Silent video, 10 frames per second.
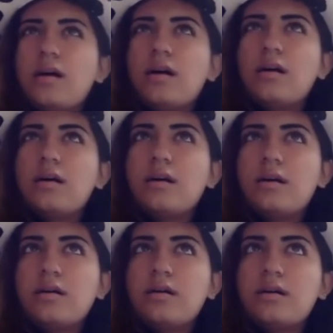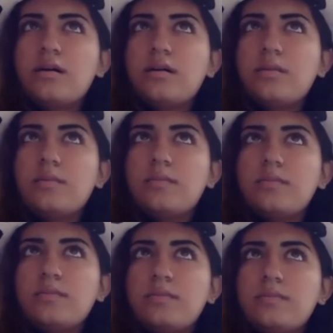
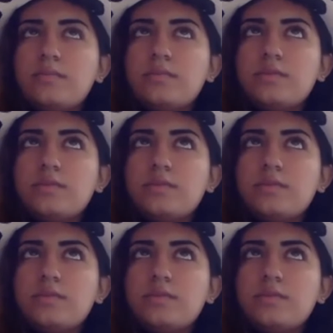I'm